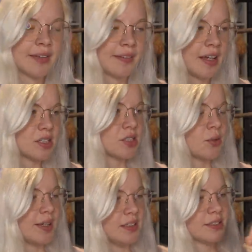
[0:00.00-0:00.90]
like that
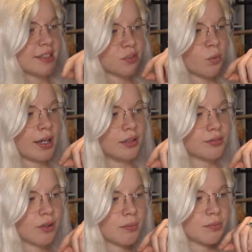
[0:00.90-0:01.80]
so easily as well
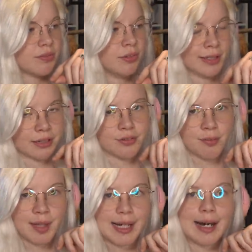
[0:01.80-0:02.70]
from falling
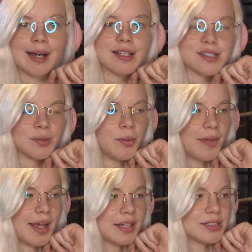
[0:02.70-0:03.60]
from like heights and all
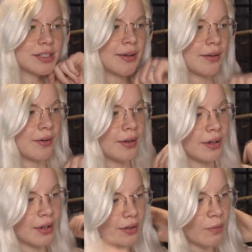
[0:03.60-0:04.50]
that. So
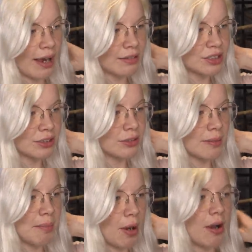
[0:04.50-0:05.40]
why would
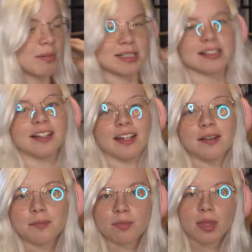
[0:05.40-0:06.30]
you purposely
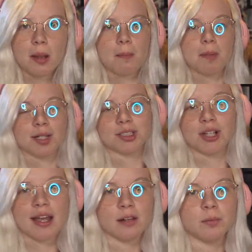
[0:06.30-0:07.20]
put
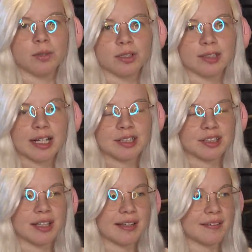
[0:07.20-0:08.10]
your animal in
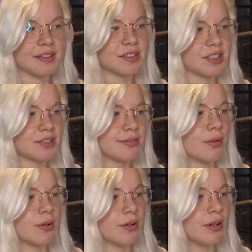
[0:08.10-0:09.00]
danger like this just
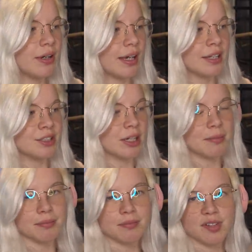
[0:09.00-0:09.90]
for a dumb